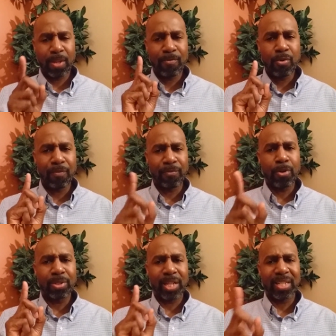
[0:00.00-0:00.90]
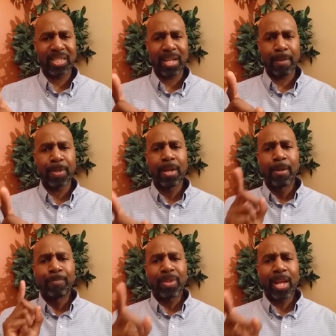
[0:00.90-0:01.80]
if you can first accept
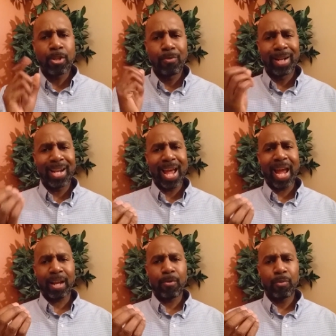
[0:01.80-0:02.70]
that you lack